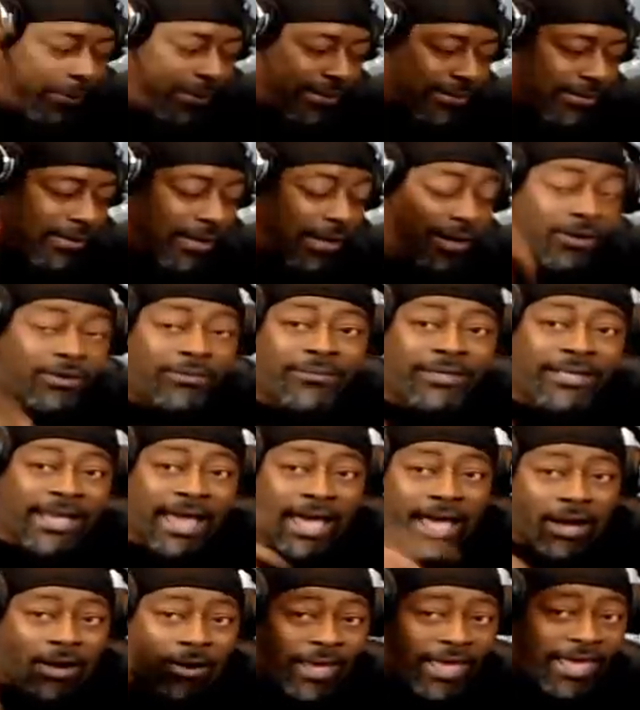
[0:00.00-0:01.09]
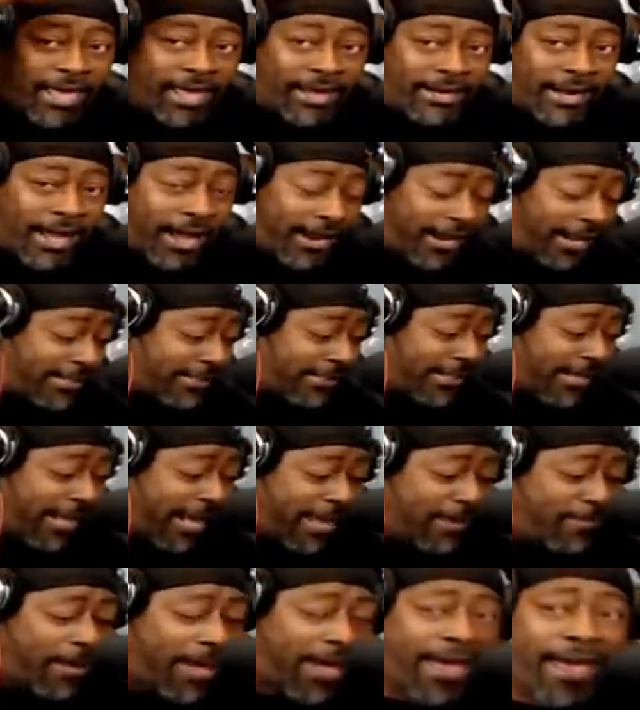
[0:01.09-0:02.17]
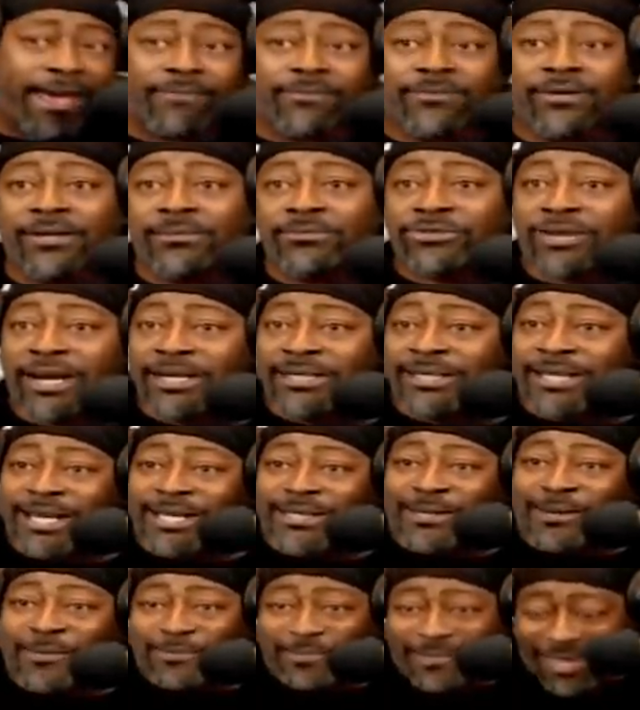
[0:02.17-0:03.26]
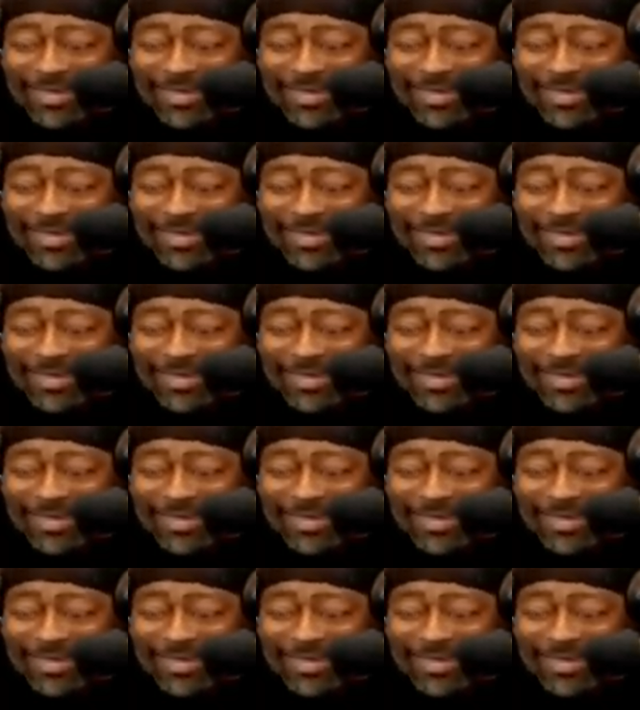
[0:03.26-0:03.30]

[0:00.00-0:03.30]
on me, like, oh hell no, that shit ain't mine. But I'm trying to tell you something. Hey,